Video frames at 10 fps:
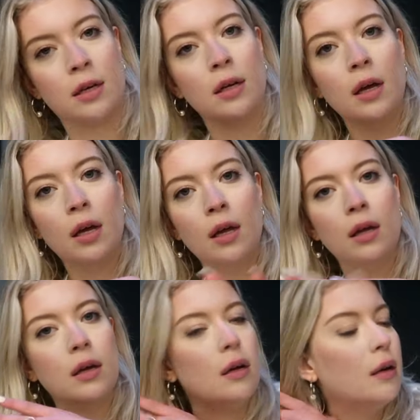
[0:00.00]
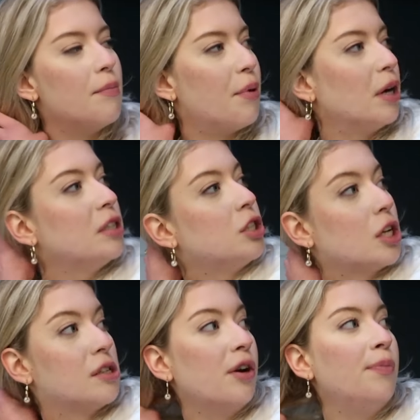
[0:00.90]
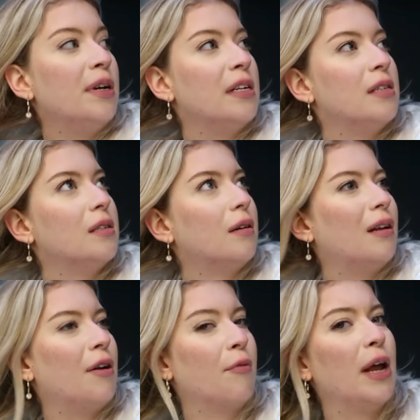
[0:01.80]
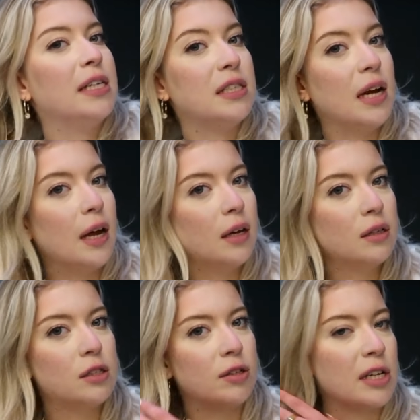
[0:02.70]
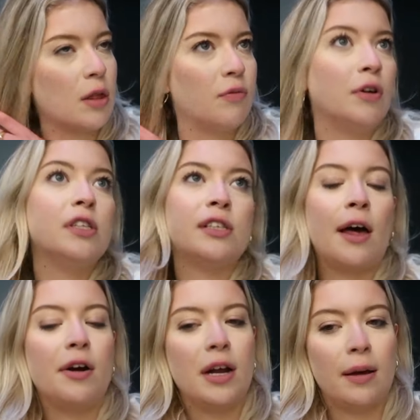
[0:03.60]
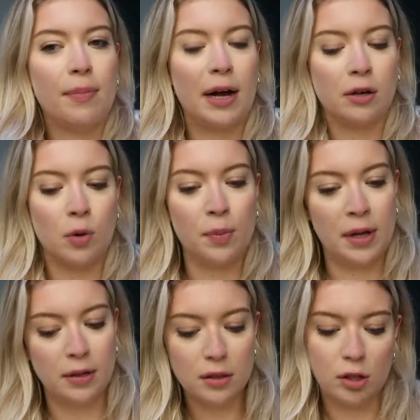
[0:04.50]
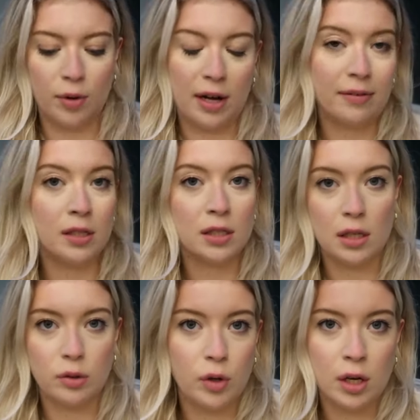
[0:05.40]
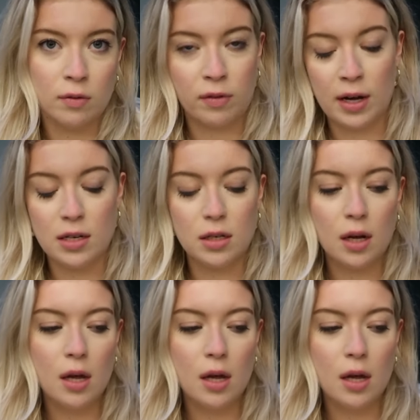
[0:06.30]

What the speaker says: the bars just opened on Wednesday, so it's like the first Saturday back open, so we'll have to see if we can find